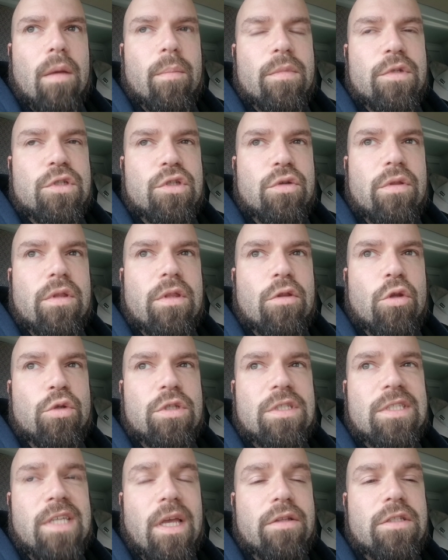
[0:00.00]
So
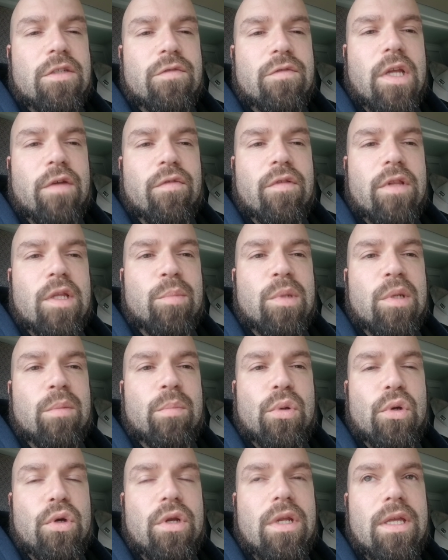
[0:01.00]
those sounds have definitely been
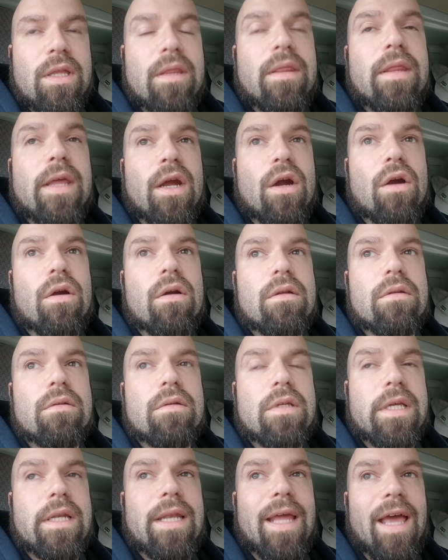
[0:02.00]
put in there
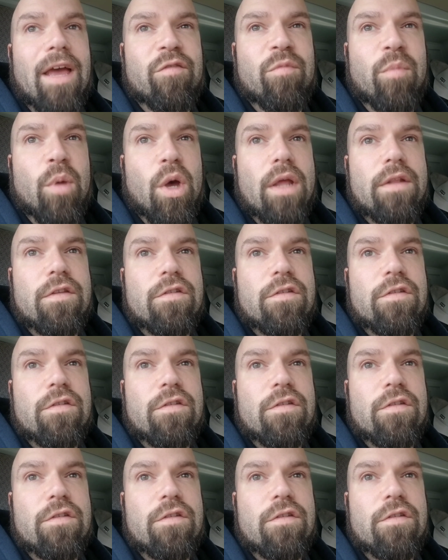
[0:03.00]
in FMOD.